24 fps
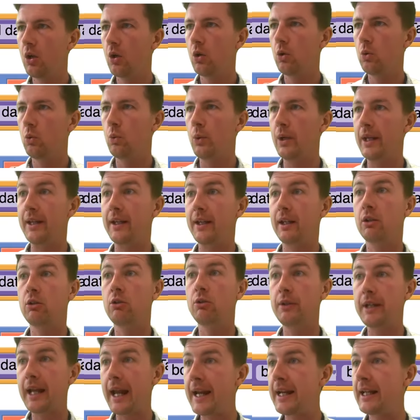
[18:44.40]
we're
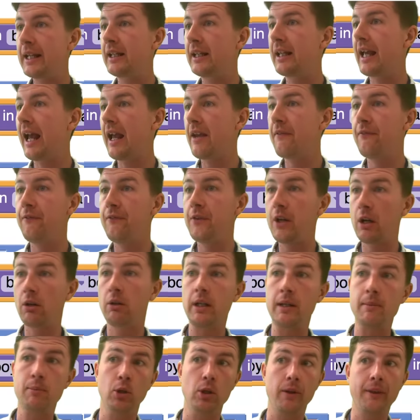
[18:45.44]
creating a
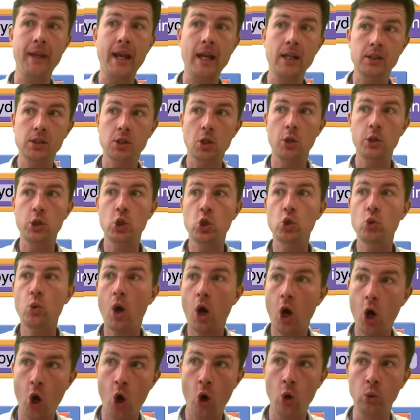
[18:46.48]
variable that is going to
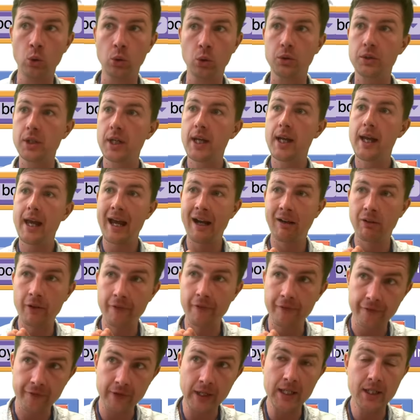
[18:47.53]
hold our
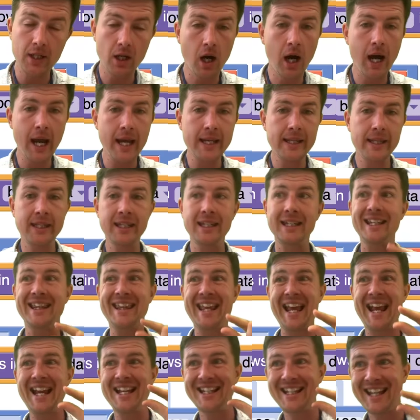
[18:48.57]
event ID.
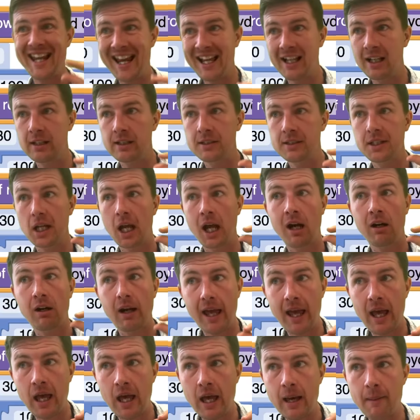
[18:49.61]
That tells
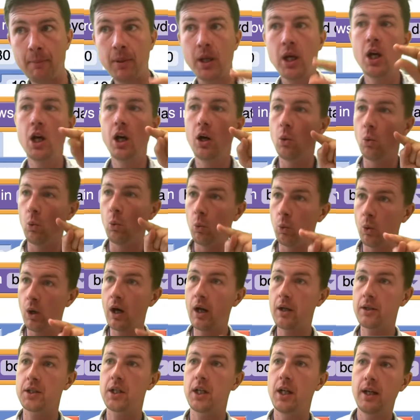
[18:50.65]
our app
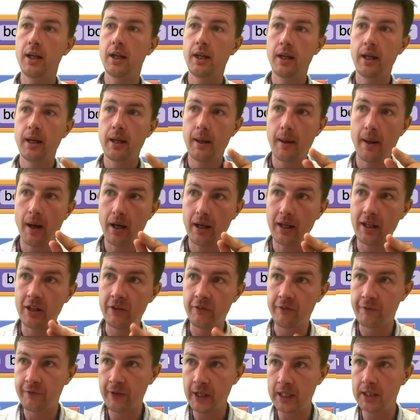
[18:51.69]
what
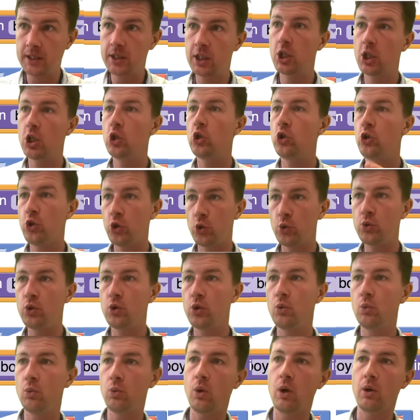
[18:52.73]
event do
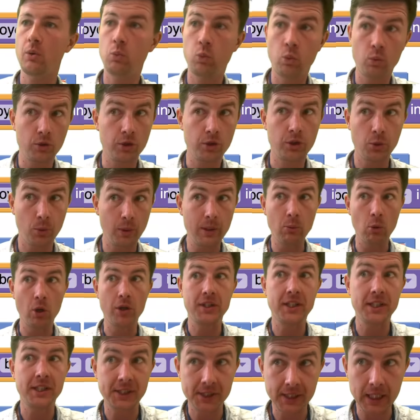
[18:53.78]
we
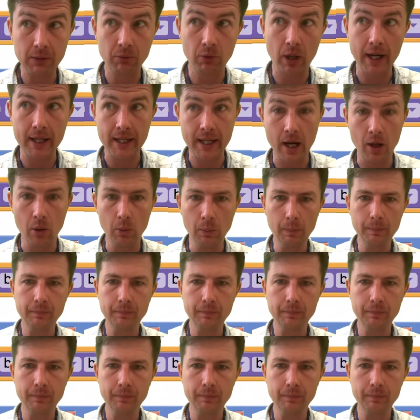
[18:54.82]
want to see right now.